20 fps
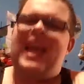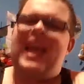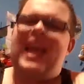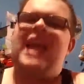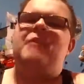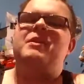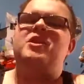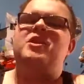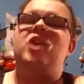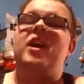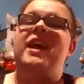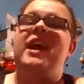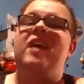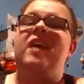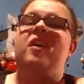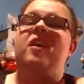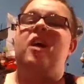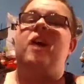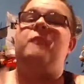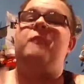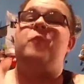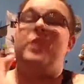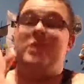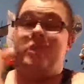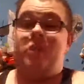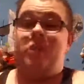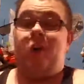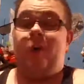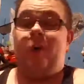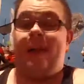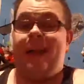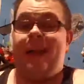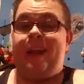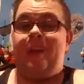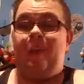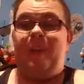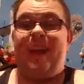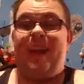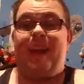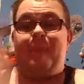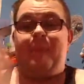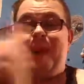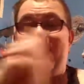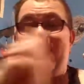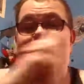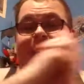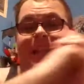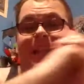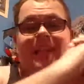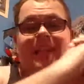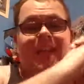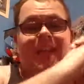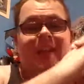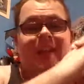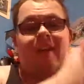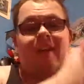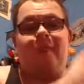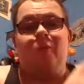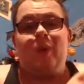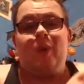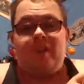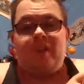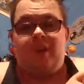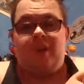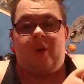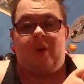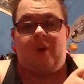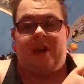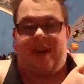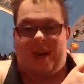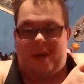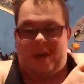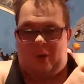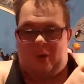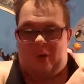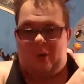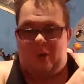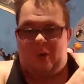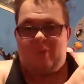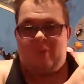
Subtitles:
We started the year off with Joe and Angle, and we're ending the year off with Joe and Angle.